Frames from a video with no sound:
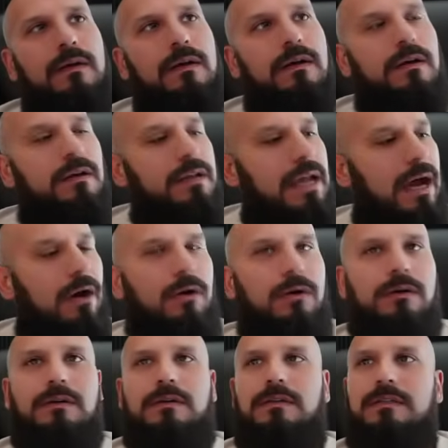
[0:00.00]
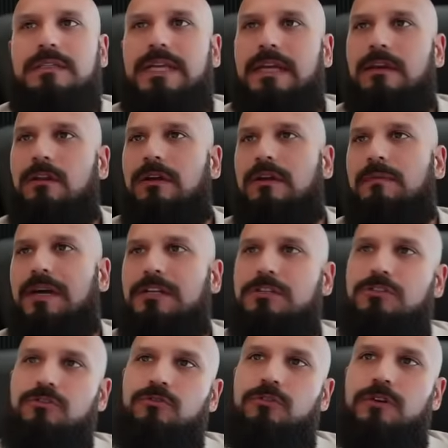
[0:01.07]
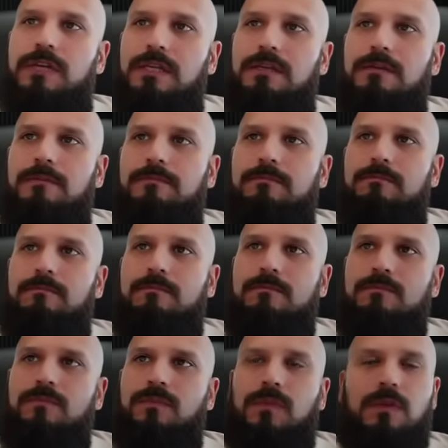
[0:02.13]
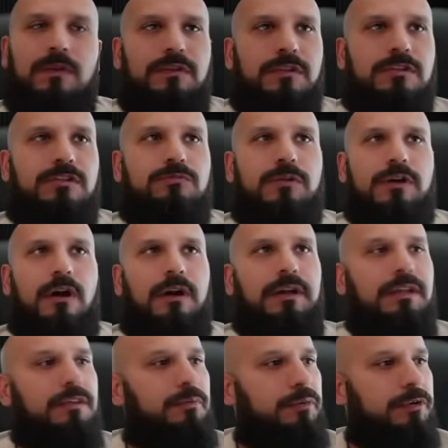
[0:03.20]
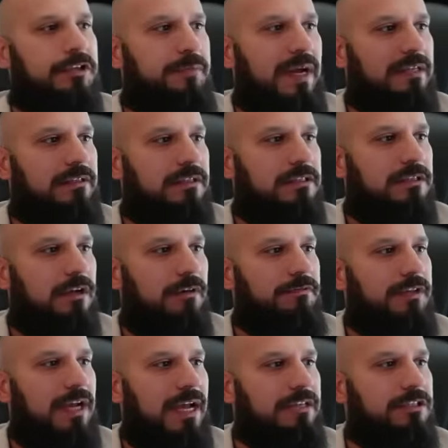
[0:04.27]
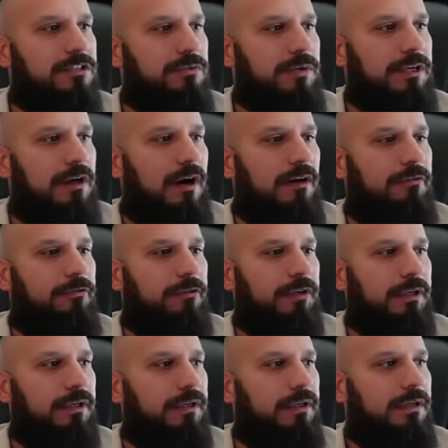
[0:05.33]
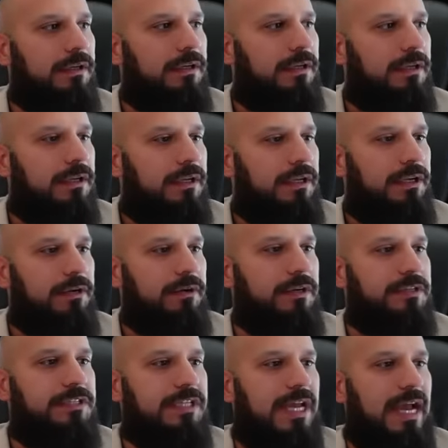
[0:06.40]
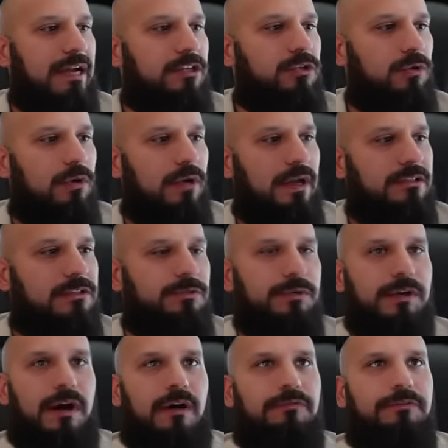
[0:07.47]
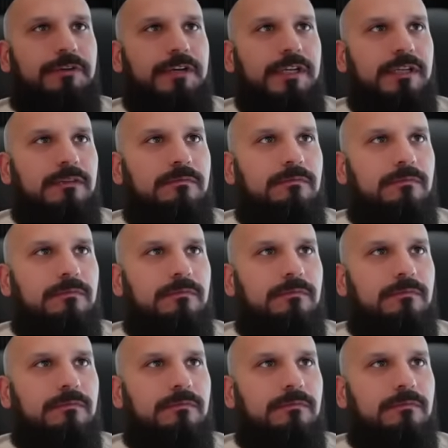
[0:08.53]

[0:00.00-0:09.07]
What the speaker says: Now, taking a look at my screen, this is regarding the prospectus of the S3 offering. Here is the actual S3 offering.